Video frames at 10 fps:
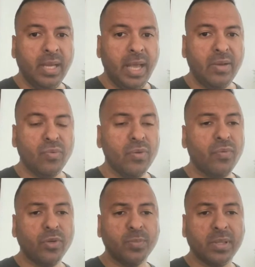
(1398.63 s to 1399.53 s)
And
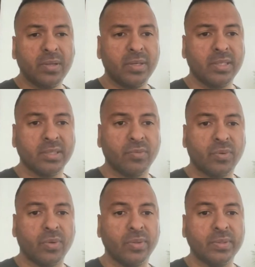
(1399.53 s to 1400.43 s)
reinforcement learning is, of
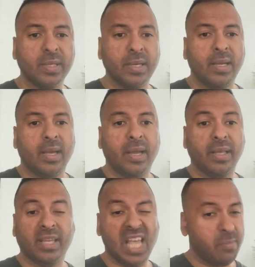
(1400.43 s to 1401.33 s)
course,
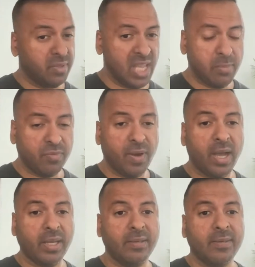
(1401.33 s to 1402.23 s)
again,
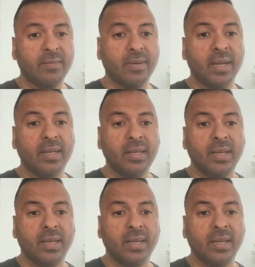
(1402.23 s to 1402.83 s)
gamified, right?